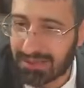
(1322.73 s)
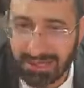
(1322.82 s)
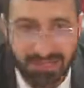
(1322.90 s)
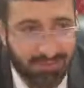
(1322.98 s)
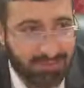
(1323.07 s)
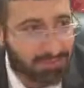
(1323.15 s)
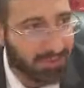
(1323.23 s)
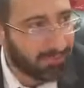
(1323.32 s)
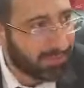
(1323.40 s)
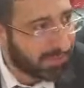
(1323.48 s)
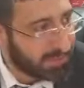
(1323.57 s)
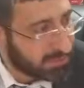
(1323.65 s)
Aleph is one,
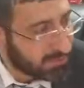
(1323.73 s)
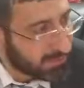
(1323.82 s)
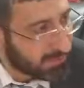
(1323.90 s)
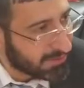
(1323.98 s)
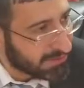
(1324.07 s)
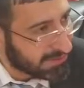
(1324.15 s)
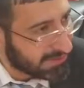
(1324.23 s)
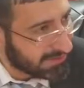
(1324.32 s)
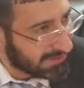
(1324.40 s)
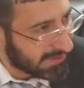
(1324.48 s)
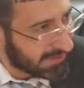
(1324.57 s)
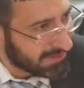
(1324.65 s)
Bet is two, Gimel is three,
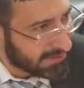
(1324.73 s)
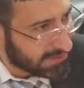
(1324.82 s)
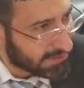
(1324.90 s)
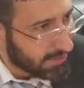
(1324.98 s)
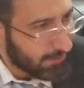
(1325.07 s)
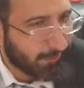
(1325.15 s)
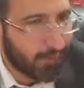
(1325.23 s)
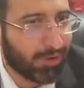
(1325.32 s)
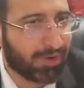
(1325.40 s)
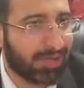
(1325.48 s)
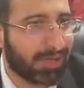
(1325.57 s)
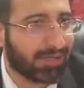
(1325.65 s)
Dalet is four,
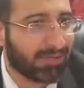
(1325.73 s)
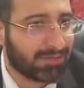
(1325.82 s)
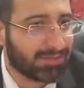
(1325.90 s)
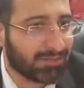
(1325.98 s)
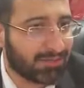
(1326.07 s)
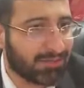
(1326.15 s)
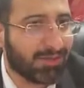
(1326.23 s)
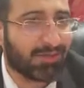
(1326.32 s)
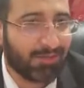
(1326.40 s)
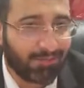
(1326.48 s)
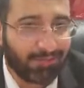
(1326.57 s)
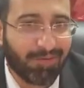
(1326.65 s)
and Hey is
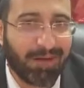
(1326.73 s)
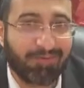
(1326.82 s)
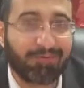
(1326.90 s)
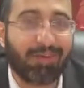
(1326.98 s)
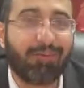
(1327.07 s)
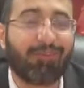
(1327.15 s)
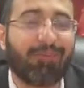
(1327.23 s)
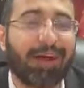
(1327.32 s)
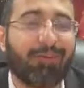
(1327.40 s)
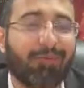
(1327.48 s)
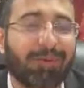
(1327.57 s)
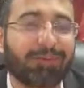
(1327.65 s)
five.
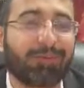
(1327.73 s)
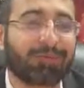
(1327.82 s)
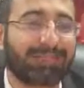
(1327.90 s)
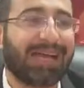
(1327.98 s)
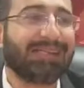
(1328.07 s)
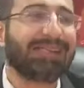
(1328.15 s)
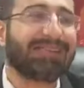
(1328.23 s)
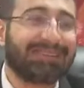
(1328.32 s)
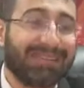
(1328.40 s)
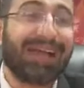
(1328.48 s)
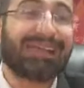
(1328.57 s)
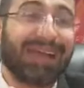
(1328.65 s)
Five windows. That
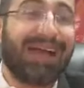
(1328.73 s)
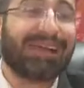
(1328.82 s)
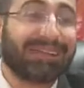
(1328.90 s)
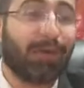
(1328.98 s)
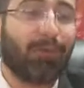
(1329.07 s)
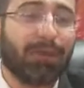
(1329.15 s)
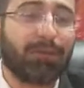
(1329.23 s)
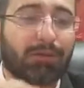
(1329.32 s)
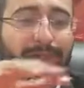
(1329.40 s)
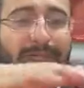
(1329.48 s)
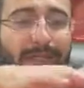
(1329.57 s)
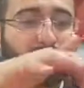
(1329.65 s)
are the
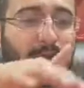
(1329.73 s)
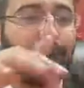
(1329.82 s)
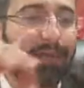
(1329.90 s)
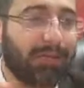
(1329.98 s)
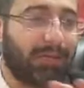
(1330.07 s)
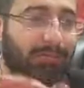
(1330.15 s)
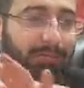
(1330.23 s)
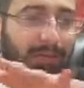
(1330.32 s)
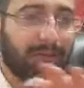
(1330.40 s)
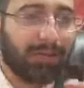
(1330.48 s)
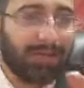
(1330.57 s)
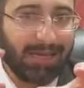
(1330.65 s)
windows that Kohanim
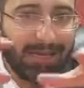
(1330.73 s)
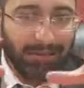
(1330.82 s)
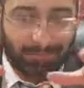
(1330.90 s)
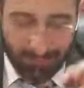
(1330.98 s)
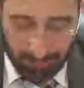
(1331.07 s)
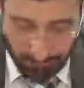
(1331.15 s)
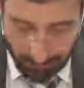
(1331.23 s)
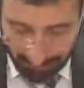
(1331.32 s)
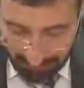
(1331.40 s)
have when